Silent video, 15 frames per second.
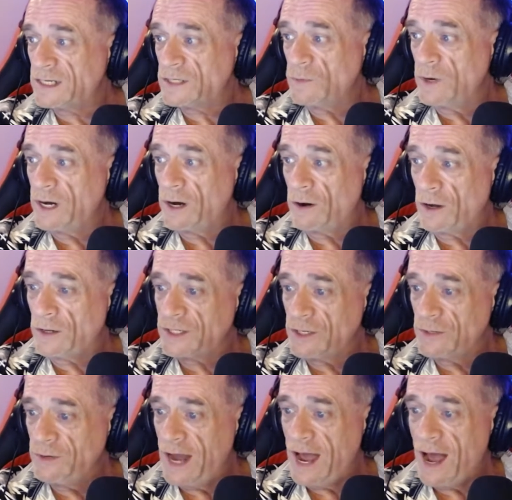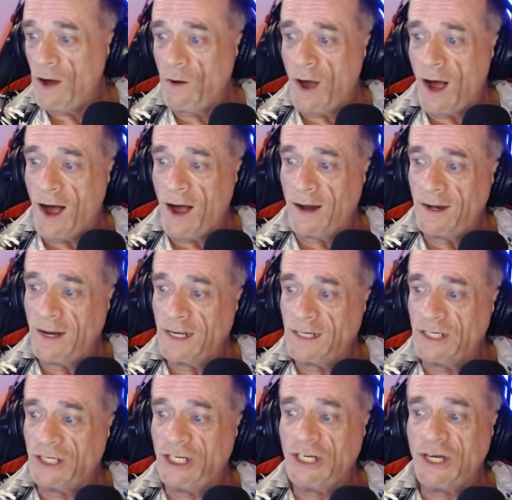we are also now on
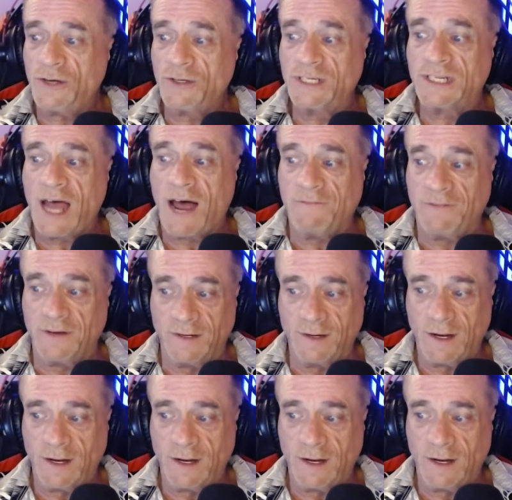Geo7.